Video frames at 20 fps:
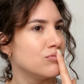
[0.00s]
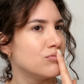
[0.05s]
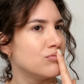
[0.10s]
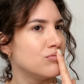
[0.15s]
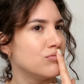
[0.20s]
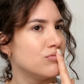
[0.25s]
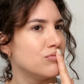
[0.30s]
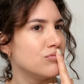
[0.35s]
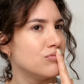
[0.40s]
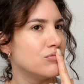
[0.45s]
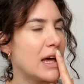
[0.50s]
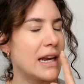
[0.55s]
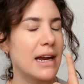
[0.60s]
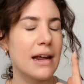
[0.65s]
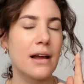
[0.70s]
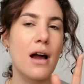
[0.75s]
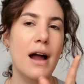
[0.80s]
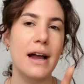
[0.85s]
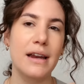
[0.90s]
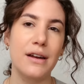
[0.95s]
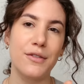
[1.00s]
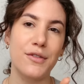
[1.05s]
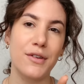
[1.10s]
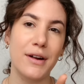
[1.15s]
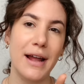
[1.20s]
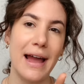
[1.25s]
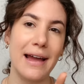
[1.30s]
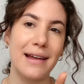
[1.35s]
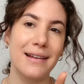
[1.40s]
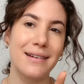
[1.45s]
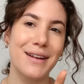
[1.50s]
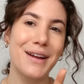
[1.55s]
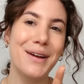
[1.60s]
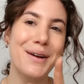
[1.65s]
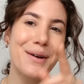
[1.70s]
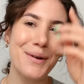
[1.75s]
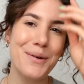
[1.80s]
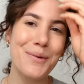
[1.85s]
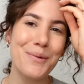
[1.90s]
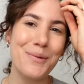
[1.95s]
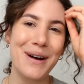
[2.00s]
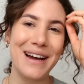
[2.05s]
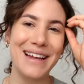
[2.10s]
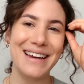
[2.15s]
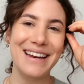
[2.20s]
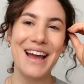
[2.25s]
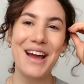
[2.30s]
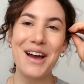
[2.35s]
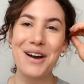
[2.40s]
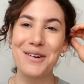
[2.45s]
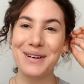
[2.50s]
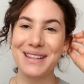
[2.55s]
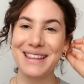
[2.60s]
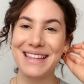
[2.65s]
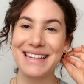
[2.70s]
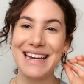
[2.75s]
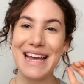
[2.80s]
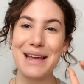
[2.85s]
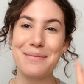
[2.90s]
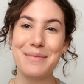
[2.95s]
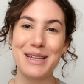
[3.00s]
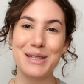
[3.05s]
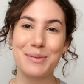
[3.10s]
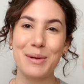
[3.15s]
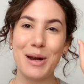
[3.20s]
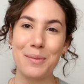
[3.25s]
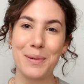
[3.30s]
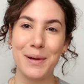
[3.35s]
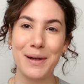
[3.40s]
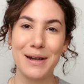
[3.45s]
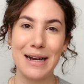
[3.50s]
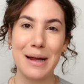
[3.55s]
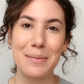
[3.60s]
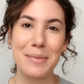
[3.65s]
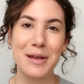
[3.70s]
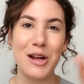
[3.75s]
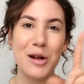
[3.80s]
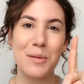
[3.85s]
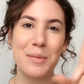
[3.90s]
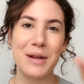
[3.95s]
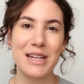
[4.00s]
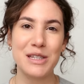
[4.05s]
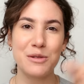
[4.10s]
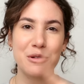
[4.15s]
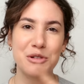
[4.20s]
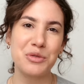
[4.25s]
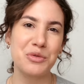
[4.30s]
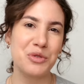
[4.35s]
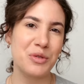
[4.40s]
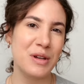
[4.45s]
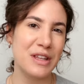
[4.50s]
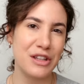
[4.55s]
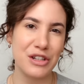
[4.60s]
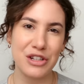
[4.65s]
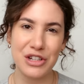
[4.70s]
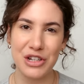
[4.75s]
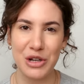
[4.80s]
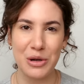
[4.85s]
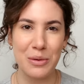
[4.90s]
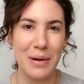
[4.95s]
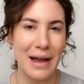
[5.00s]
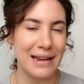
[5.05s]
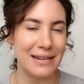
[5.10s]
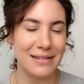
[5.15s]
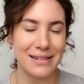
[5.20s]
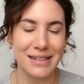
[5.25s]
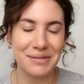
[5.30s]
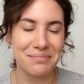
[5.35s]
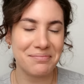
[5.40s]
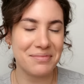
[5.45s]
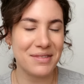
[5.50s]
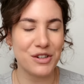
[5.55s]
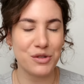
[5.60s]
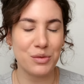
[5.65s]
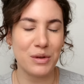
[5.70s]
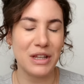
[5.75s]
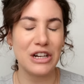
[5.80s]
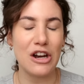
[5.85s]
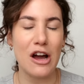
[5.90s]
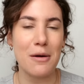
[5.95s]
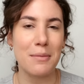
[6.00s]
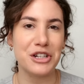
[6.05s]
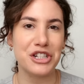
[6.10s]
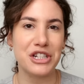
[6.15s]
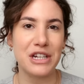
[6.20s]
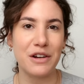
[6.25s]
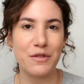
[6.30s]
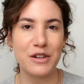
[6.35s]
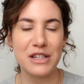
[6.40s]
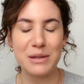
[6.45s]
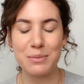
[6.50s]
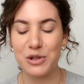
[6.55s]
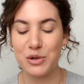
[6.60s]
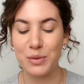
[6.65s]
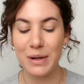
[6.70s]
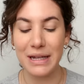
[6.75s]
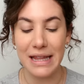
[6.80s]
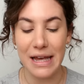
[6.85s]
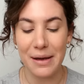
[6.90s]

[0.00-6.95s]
Mm, and I kind of forget what what the name is, but I'll put it up here. But I switch between the two, and there's really not much difference between